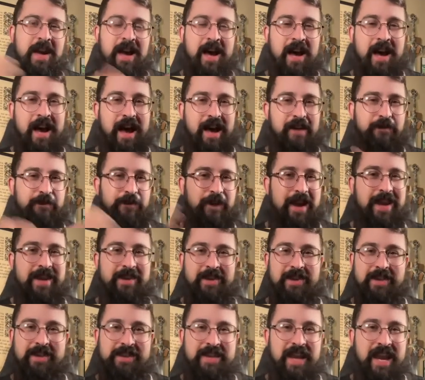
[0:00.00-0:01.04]
Uh, I fight
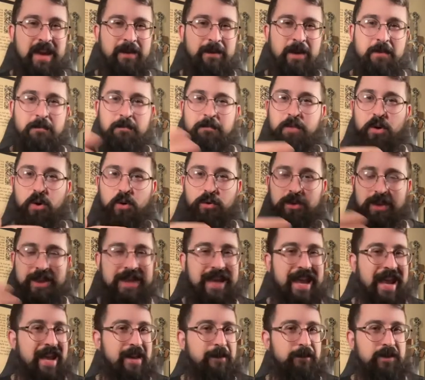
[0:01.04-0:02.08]
the same at both
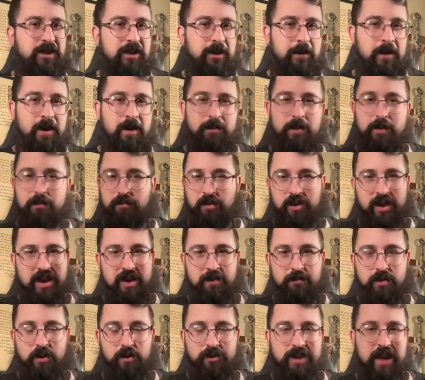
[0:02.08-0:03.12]
games. Uh, I've been
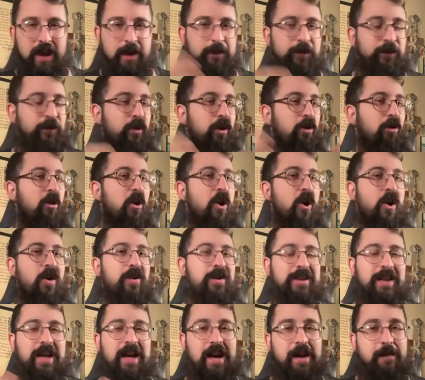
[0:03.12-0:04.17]
playing both games for a long
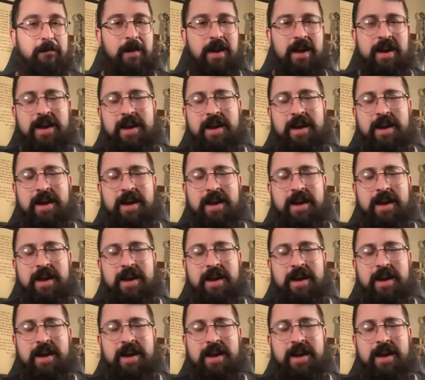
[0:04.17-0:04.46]
time.